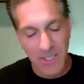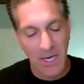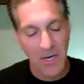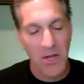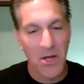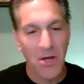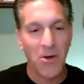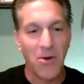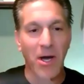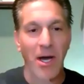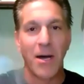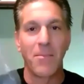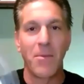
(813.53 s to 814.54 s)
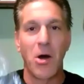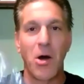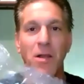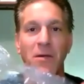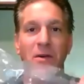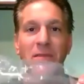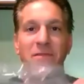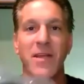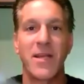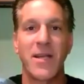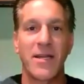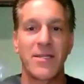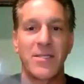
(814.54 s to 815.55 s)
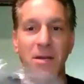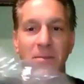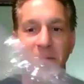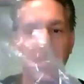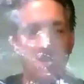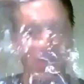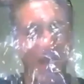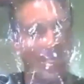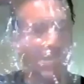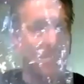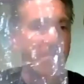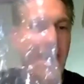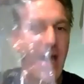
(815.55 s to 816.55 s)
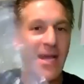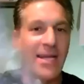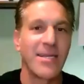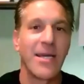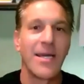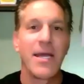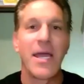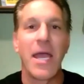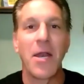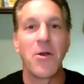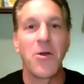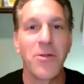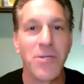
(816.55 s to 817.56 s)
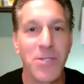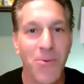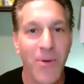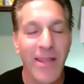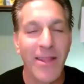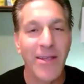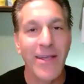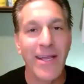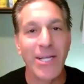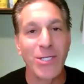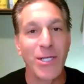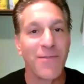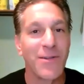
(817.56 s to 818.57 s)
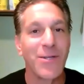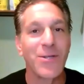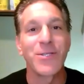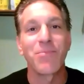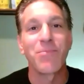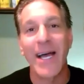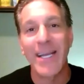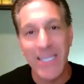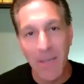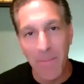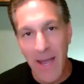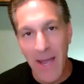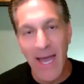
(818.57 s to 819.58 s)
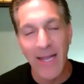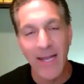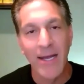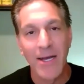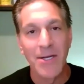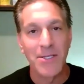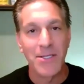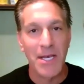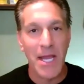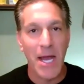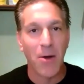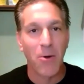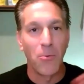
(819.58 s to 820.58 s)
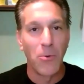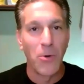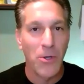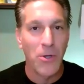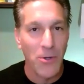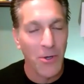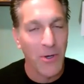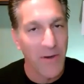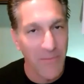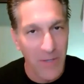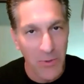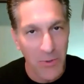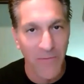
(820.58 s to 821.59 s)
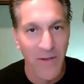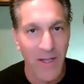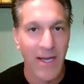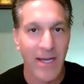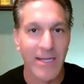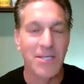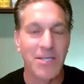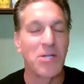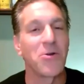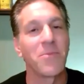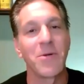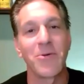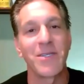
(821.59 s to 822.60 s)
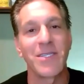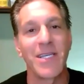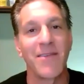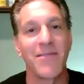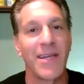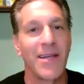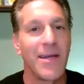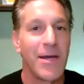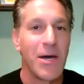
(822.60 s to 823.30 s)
And I know um, all of our fig cuttings come in these plastic bags, and I know there's a way that you can actually even use the plastic bag to now root your individual fig cuttings that you'll be receiving.